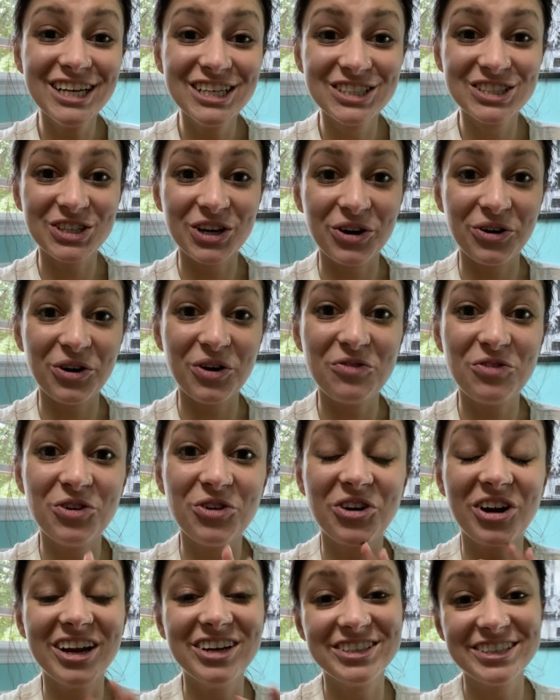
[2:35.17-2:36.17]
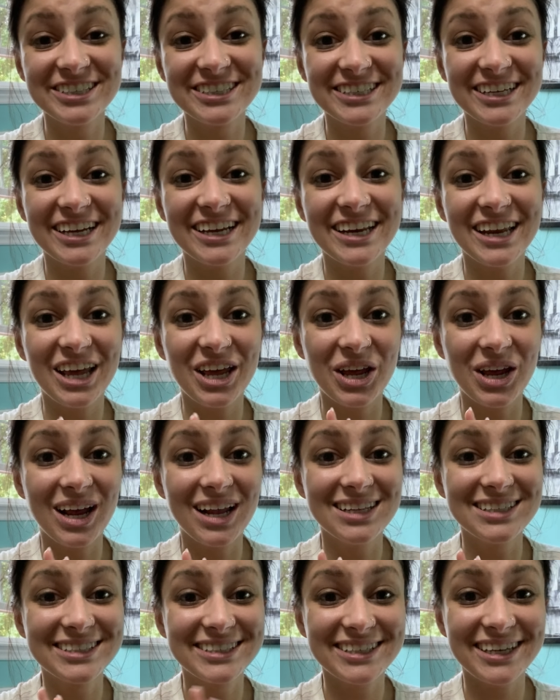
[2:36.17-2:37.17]
So if you are interested
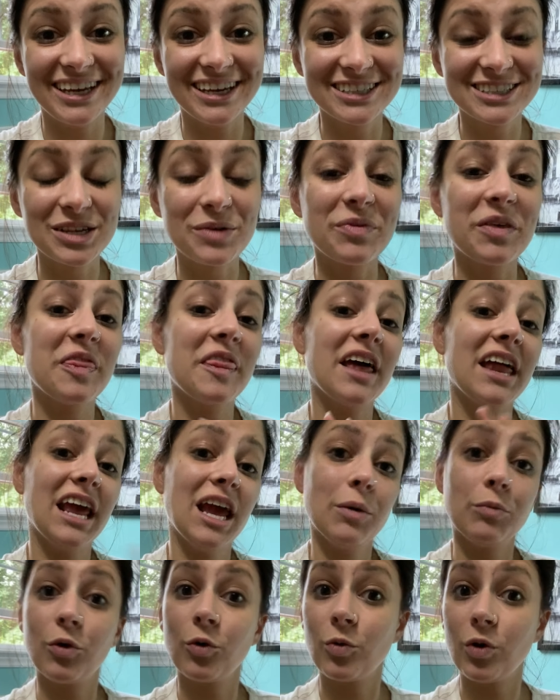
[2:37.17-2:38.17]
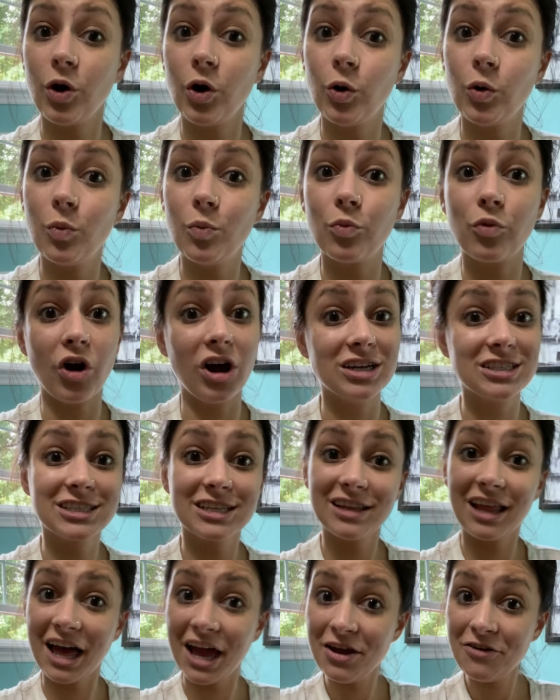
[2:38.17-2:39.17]
in seeing something that Amber wrote brought
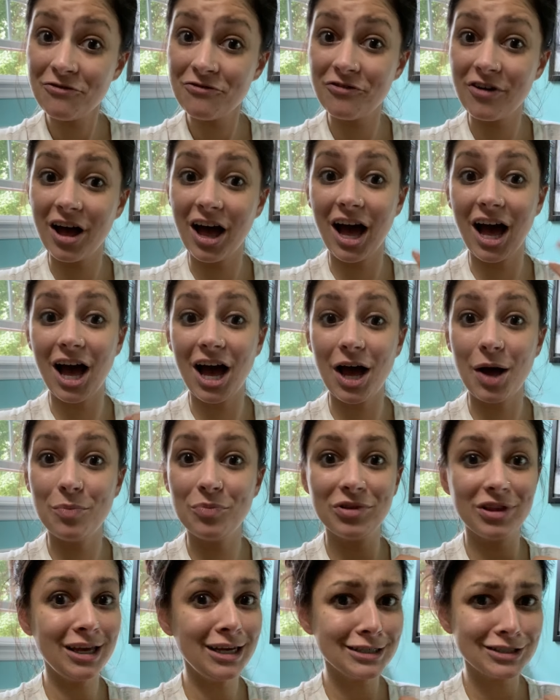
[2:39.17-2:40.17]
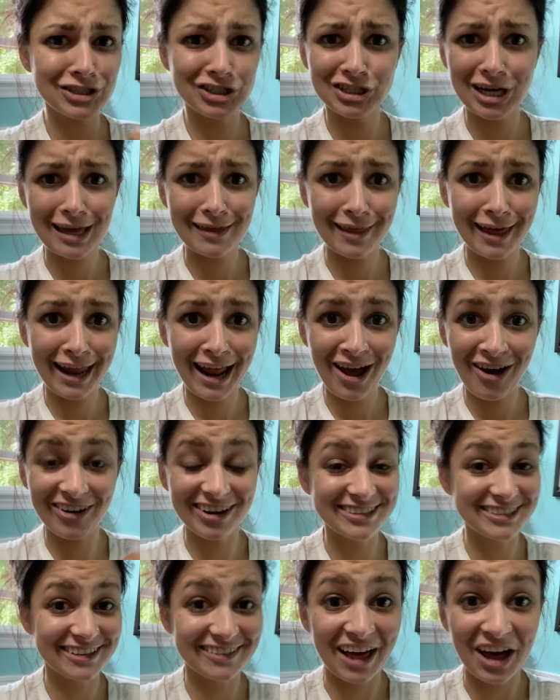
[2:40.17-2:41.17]
to life, uh, please check that out.
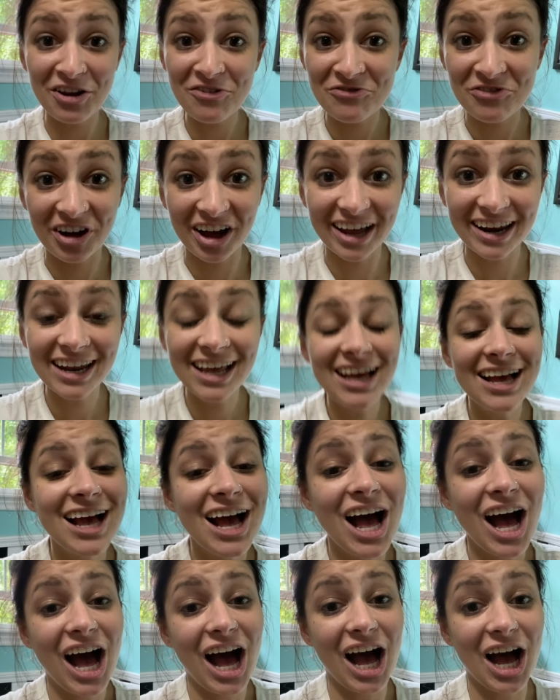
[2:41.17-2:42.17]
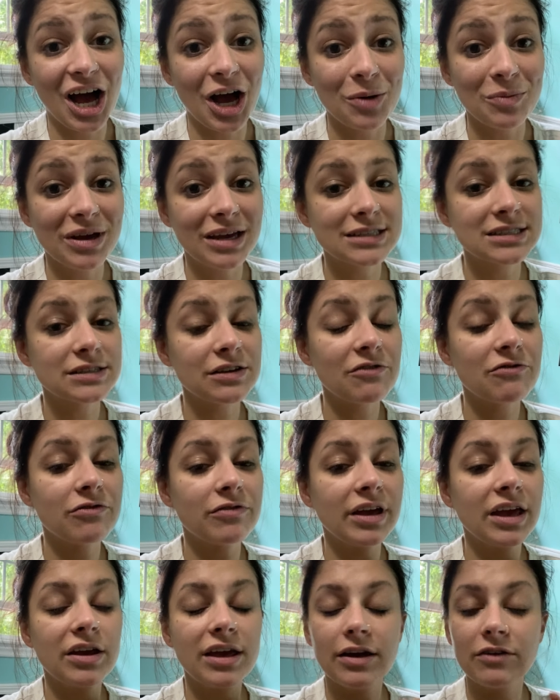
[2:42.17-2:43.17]
It's a lot of fun. Um, it's
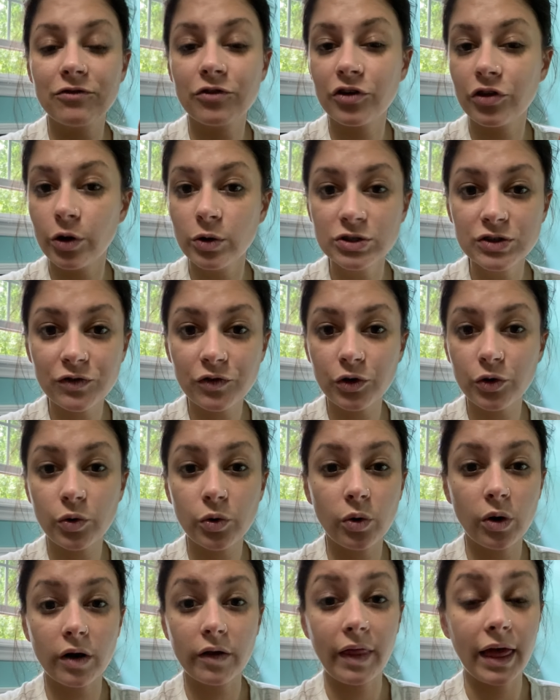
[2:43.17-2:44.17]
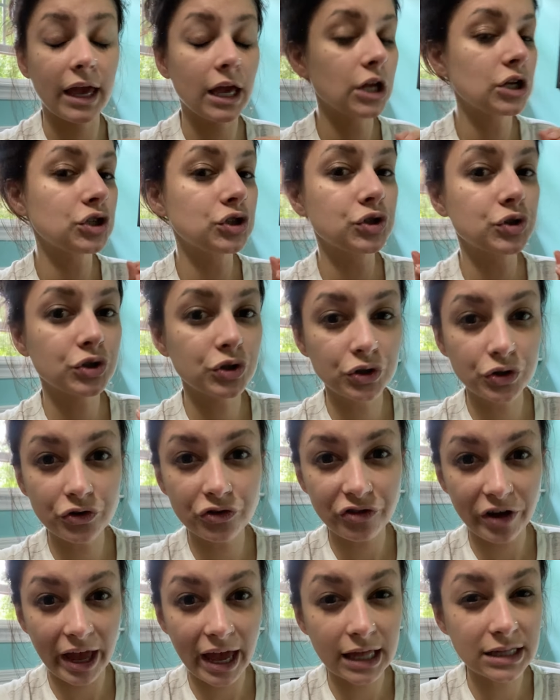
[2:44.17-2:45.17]
it, for those of you who are like true
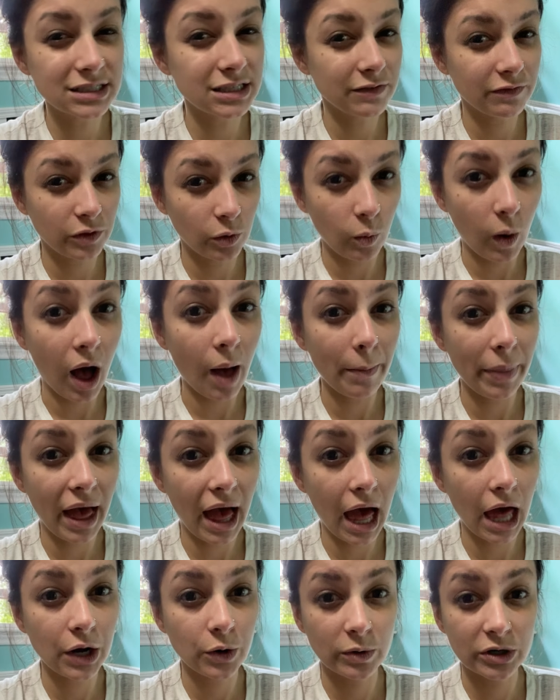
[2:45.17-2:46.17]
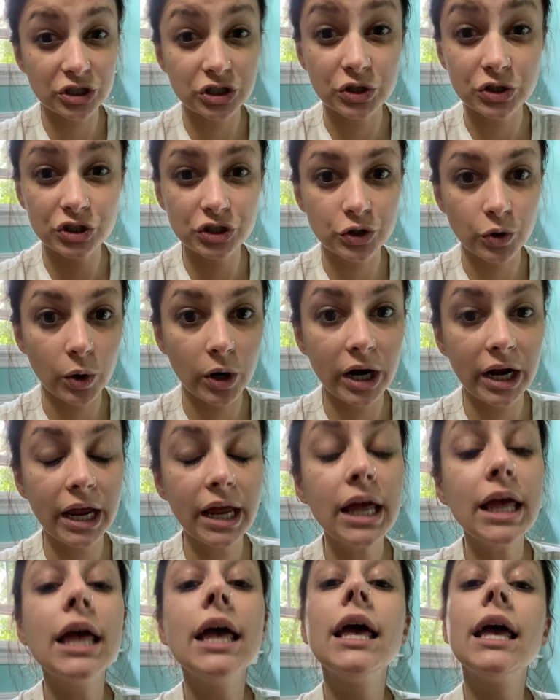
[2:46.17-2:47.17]
fans of the Wattpad original
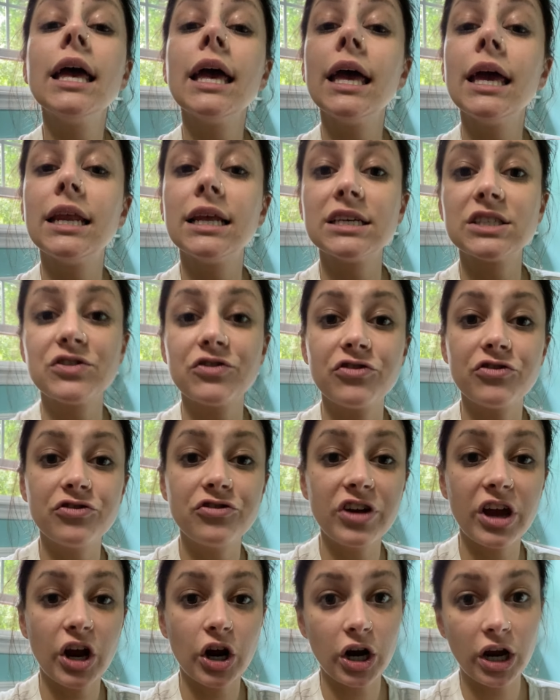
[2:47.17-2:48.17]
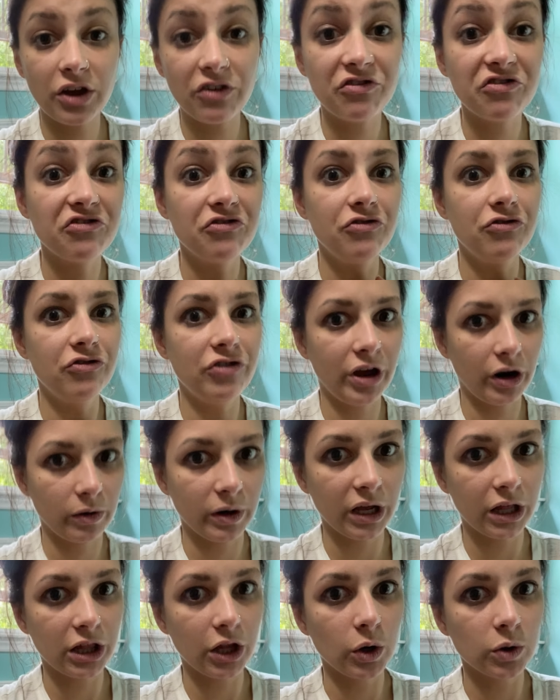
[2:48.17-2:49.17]
story. It is very,
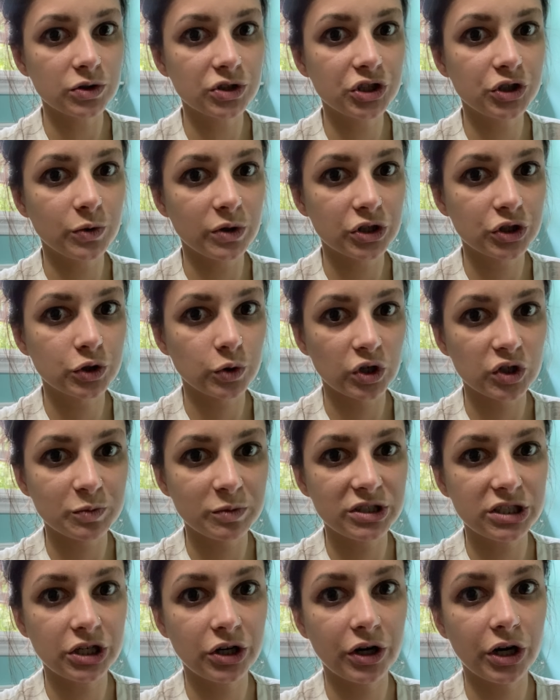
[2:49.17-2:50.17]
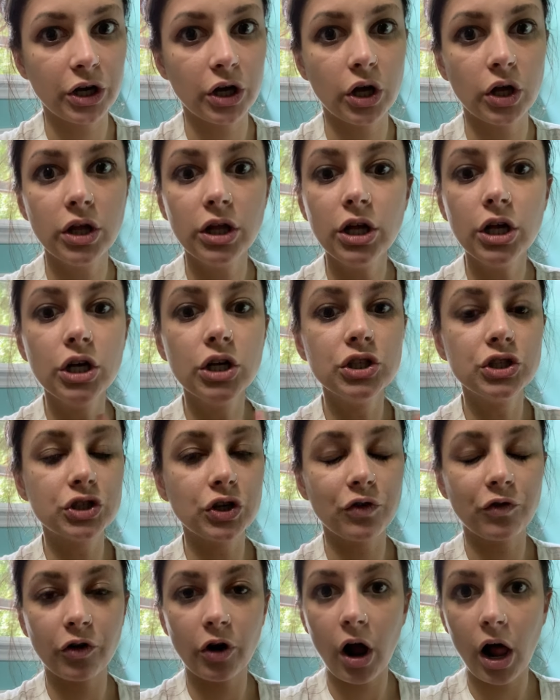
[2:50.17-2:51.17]
very close to its source material.
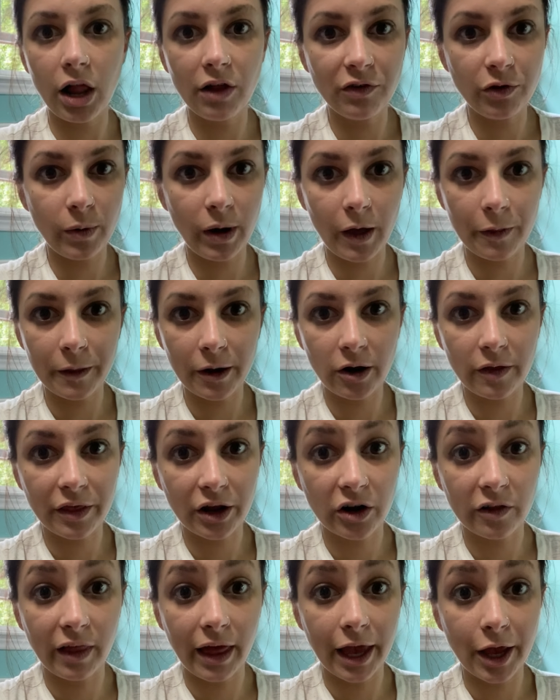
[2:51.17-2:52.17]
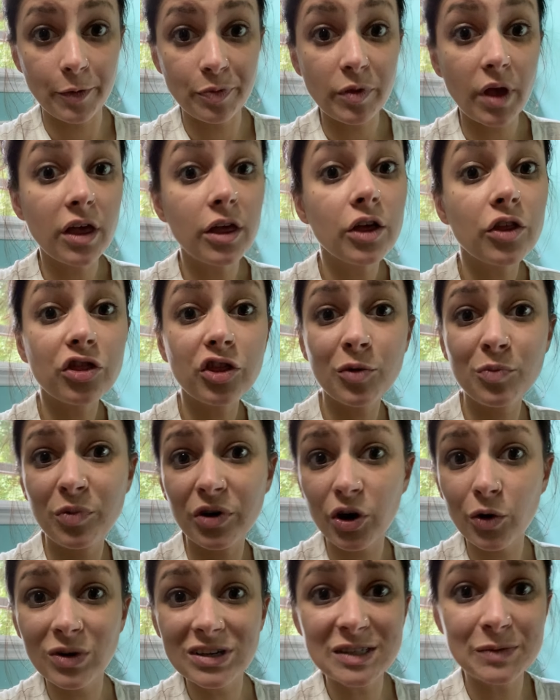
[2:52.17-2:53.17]
So for all of you out there that are like, the
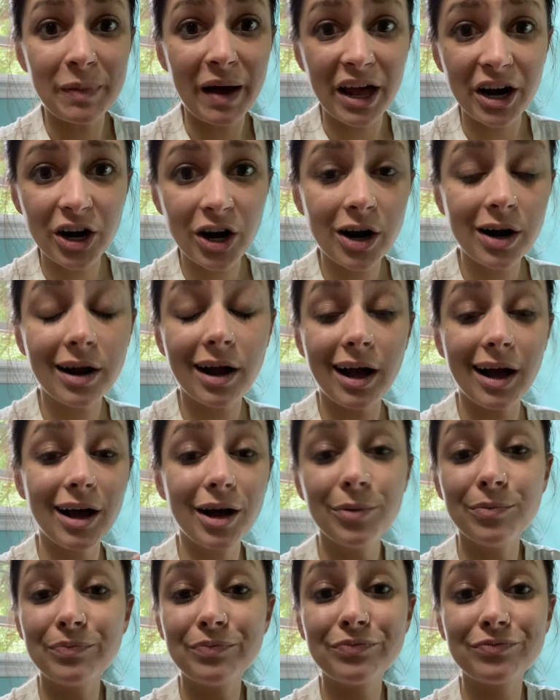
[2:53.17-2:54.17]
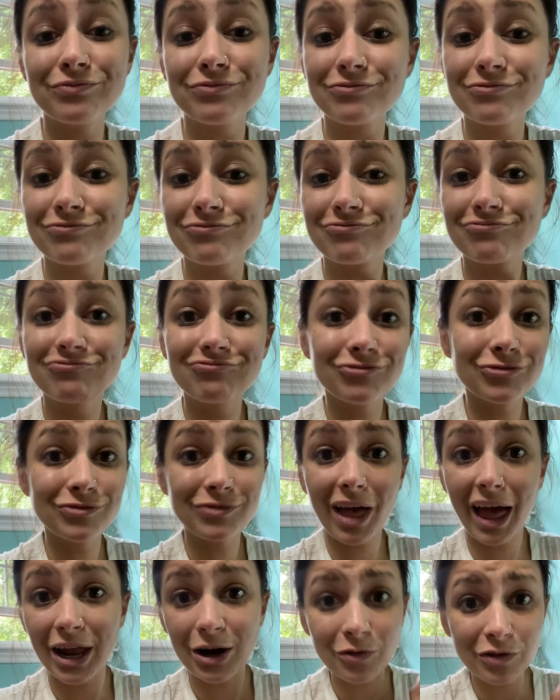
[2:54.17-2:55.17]
book was better, um,
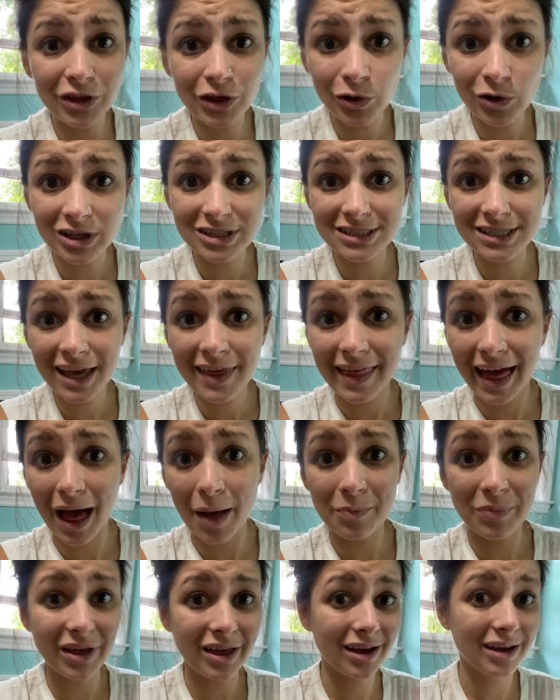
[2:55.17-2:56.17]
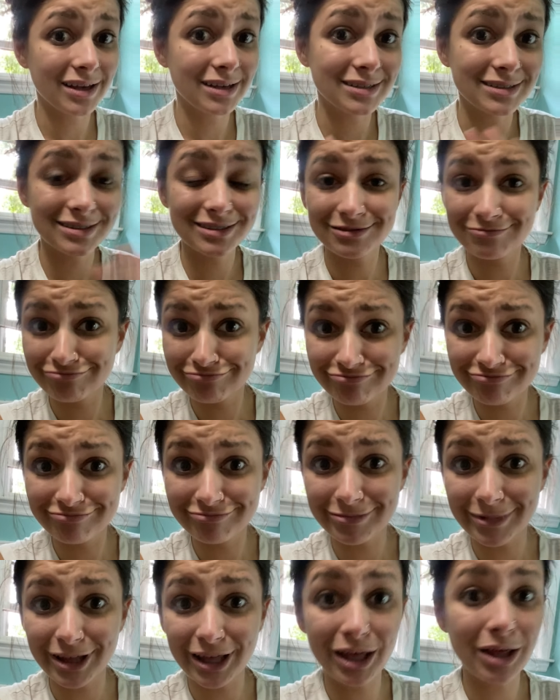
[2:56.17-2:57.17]
I don't think you can say that because
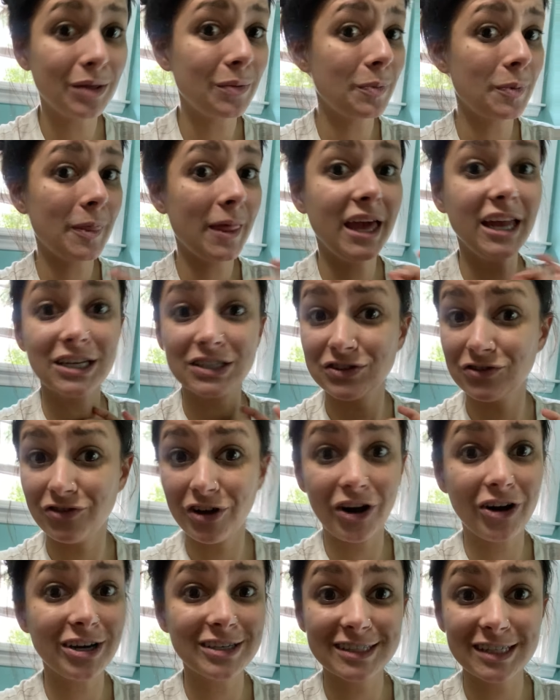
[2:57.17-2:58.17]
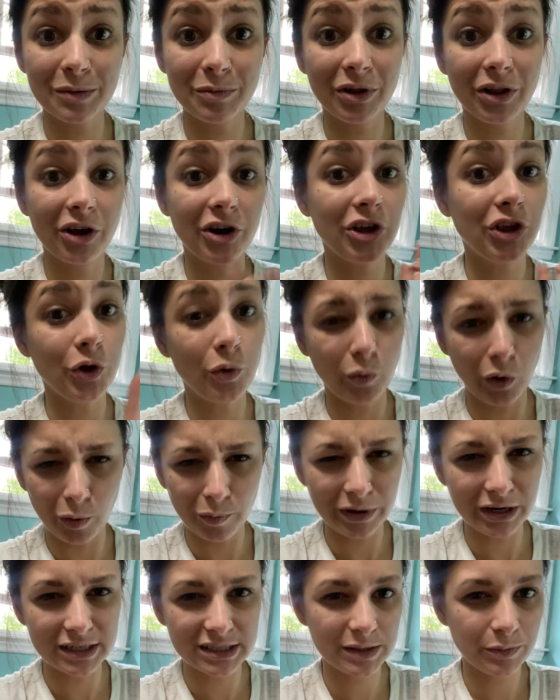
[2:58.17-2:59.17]
it is very similar. You
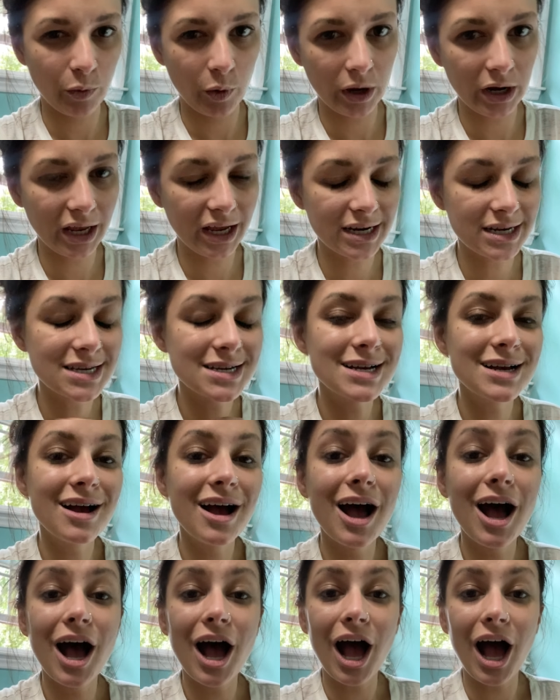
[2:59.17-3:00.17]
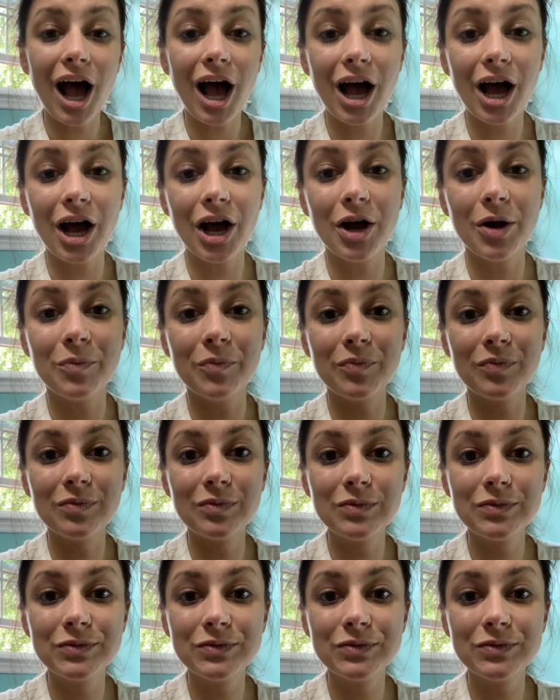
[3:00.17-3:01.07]
won't be disappointed. Um,